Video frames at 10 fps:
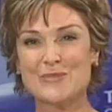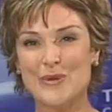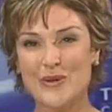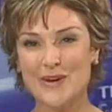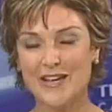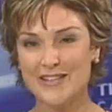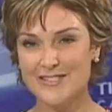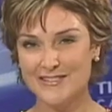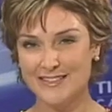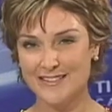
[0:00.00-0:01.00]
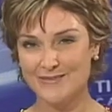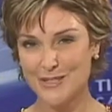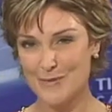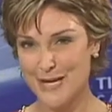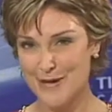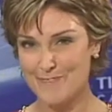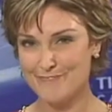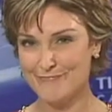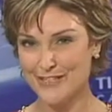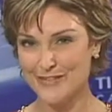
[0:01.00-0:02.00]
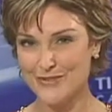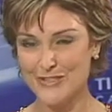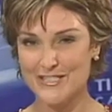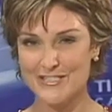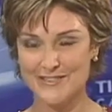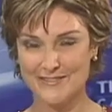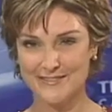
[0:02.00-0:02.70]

More HLN coming up right after this.